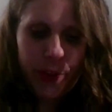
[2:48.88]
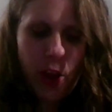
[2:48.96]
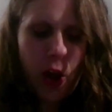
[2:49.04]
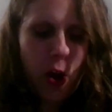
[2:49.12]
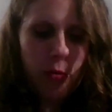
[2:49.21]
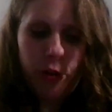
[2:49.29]

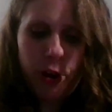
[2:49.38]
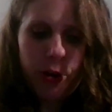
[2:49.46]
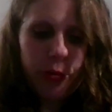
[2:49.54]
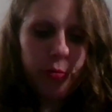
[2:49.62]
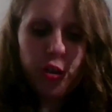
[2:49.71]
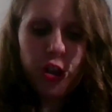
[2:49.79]
Oh no,
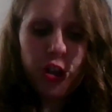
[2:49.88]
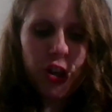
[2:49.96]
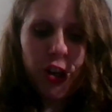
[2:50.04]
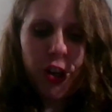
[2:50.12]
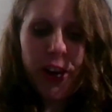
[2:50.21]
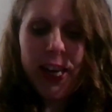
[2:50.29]
she shook
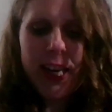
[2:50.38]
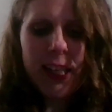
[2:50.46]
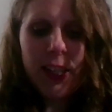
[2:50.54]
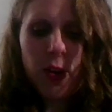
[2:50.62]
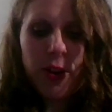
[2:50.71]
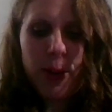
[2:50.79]
her head. It's
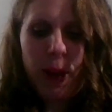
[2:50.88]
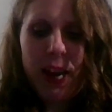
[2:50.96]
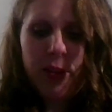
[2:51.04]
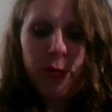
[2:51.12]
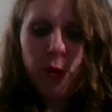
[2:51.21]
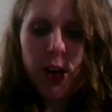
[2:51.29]
already paid
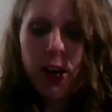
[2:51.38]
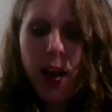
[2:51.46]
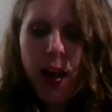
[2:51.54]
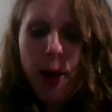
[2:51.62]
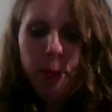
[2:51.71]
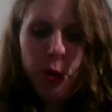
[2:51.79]
for,
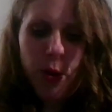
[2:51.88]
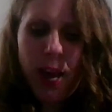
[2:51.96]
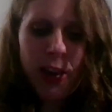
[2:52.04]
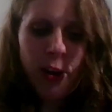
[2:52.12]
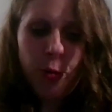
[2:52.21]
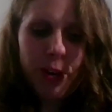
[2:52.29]
but you
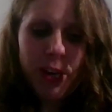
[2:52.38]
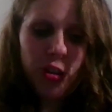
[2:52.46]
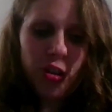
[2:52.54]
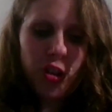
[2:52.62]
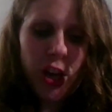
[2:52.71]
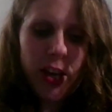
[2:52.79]
can't open it
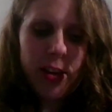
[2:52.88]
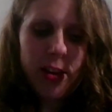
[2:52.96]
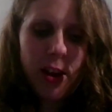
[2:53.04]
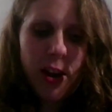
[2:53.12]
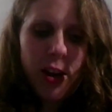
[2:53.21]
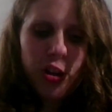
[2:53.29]
just yet.
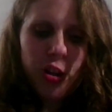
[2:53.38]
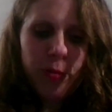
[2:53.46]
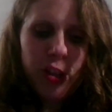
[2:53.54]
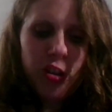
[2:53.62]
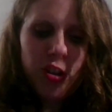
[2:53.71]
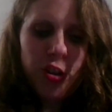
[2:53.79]
She
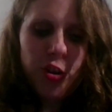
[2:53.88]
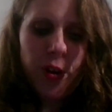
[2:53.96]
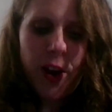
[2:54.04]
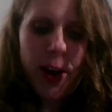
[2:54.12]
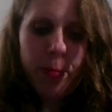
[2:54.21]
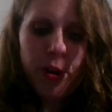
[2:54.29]
reached into her
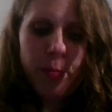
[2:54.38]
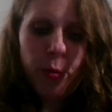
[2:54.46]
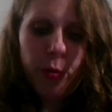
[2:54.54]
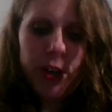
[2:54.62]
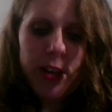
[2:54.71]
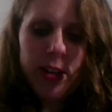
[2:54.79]
apron and
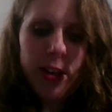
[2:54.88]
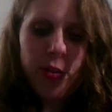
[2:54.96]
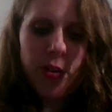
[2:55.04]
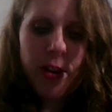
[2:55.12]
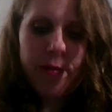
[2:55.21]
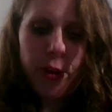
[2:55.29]
pulled out another
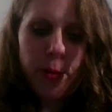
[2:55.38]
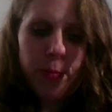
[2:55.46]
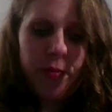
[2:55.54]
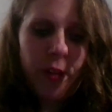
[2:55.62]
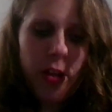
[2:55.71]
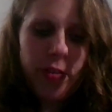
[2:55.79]
envelope.
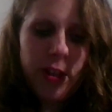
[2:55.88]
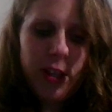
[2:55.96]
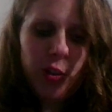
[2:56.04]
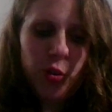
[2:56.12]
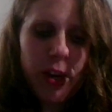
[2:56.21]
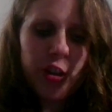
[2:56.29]
Follow these
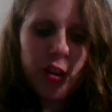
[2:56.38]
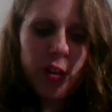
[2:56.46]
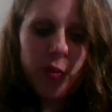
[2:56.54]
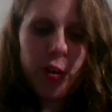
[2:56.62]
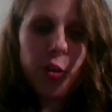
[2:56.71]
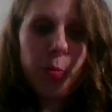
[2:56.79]
directions
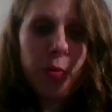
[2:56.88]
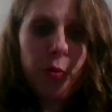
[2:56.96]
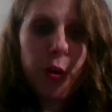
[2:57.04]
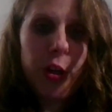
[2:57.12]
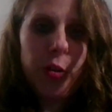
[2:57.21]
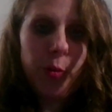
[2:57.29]
first before
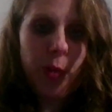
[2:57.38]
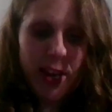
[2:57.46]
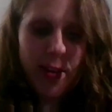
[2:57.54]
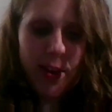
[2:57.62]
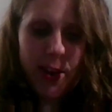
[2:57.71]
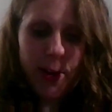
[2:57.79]
you do
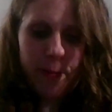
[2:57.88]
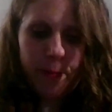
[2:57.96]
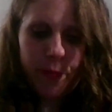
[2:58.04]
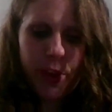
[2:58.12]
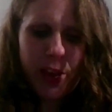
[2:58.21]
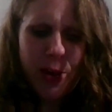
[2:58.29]
anything.
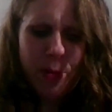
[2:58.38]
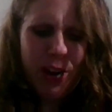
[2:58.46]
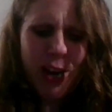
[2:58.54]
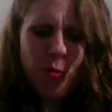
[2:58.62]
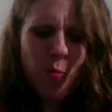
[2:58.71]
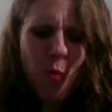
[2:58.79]
But I
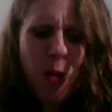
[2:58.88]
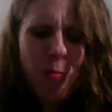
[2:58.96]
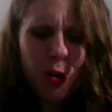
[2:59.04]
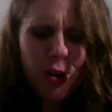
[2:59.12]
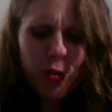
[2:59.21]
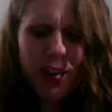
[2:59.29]
don't want
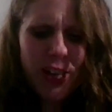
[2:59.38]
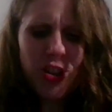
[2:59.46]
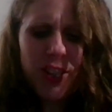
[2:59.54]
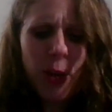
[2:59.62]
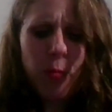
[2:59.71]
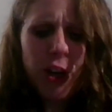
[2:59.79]
more
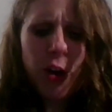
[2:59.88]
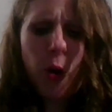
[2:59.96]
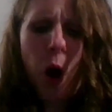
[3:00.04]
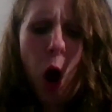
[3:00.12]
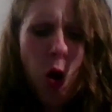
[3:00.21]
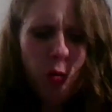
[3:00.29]
directions. I want to go
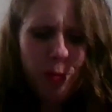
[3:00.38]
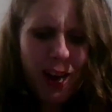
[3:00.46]
home.